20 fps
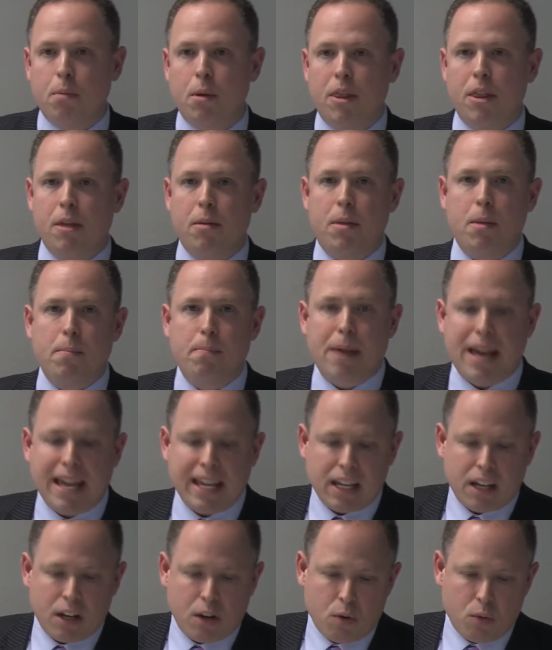but that the
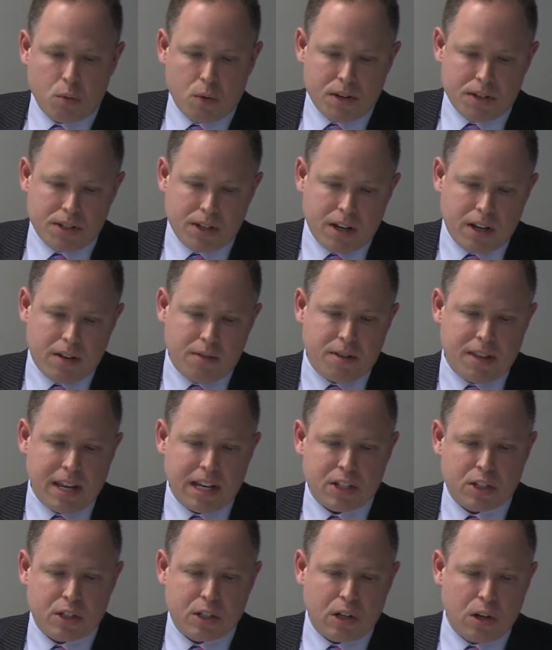bank reserved the
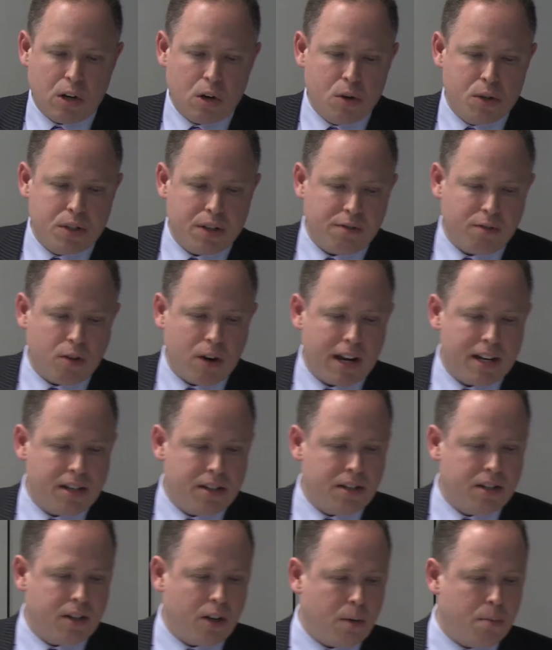exclusive
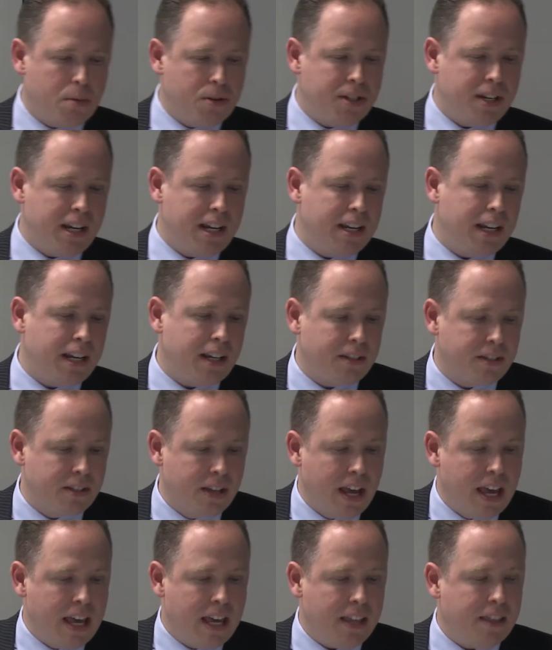right to start
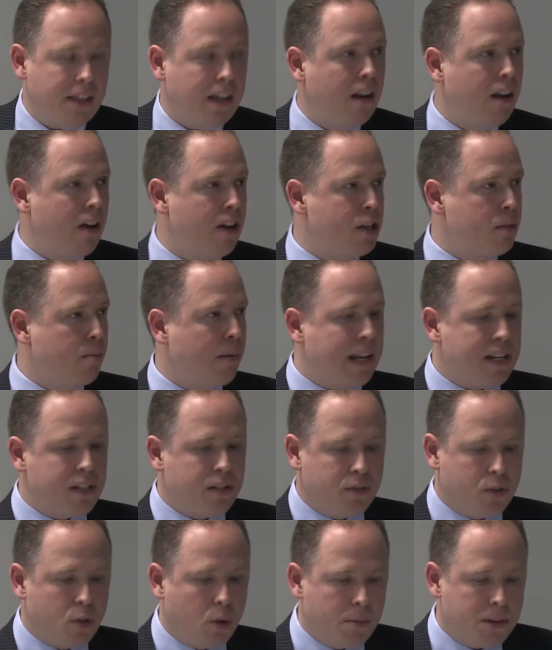proceedings in the client's
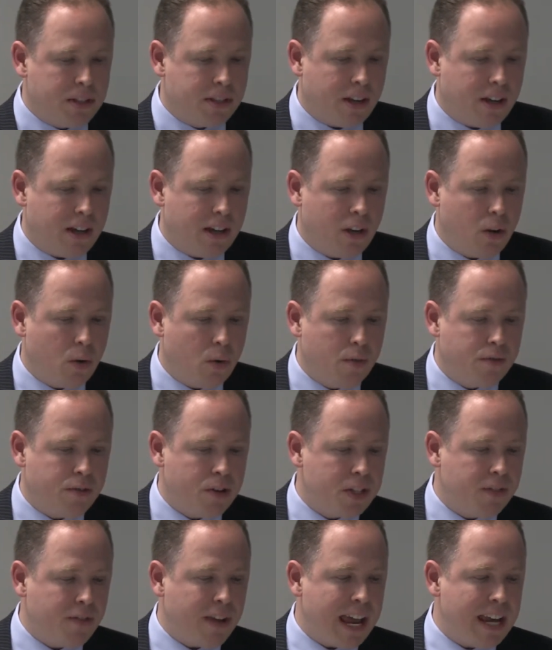place of domicile or in
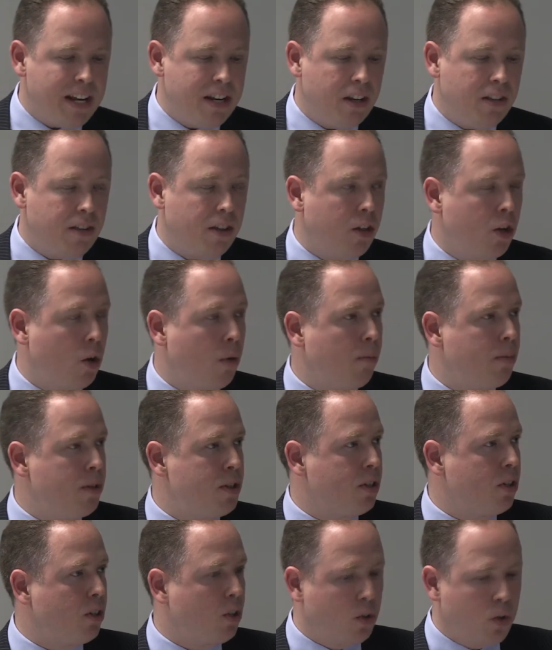front of any other
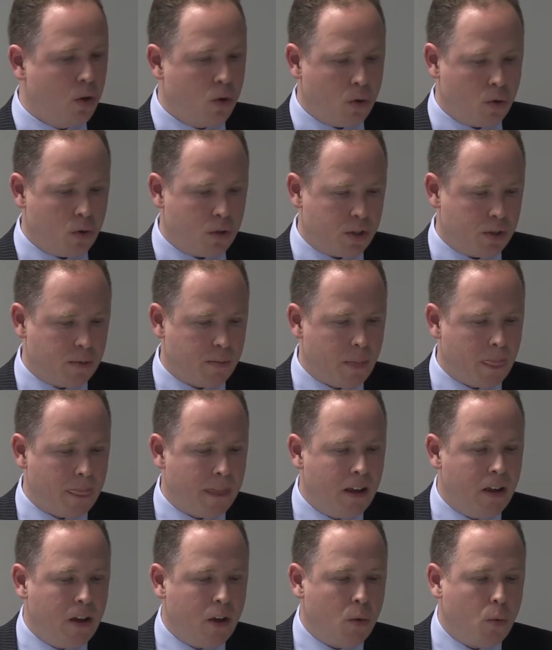competent court.
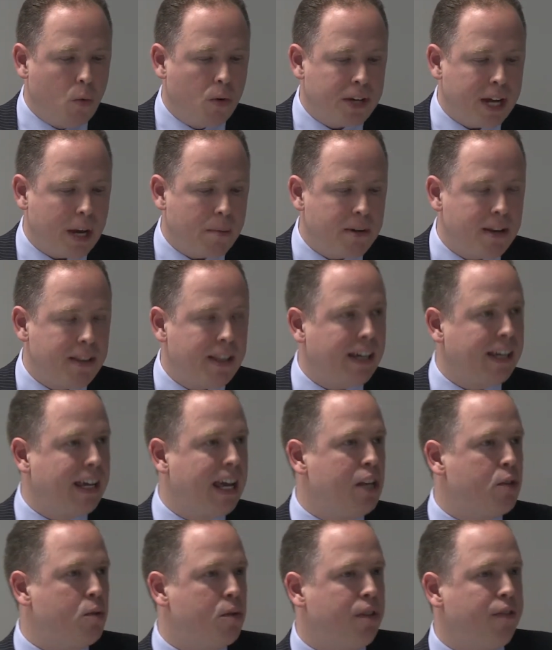What happened in that
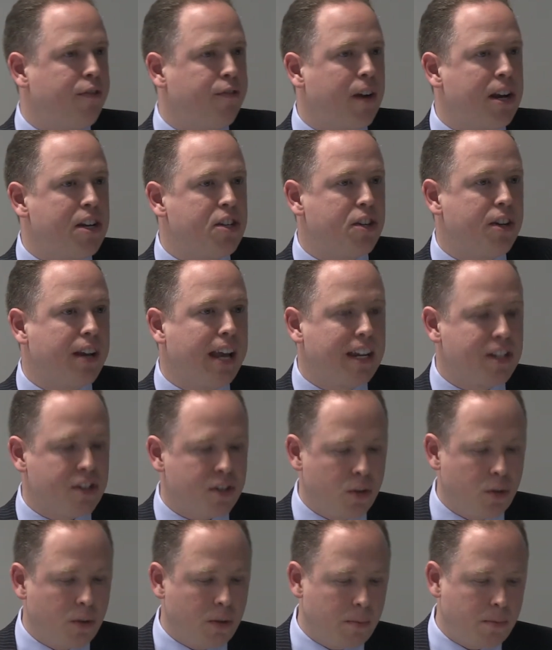case was the French
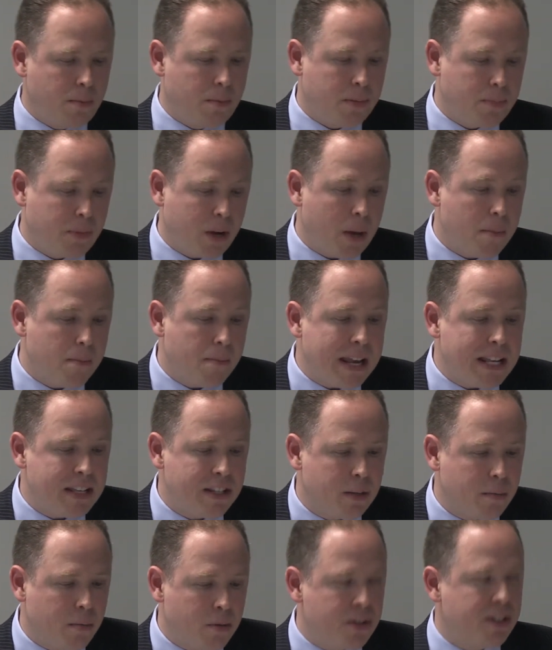national
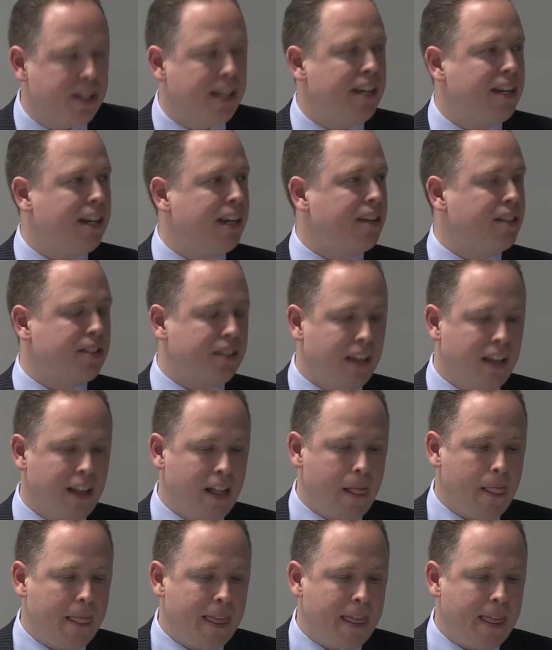commenced proceedings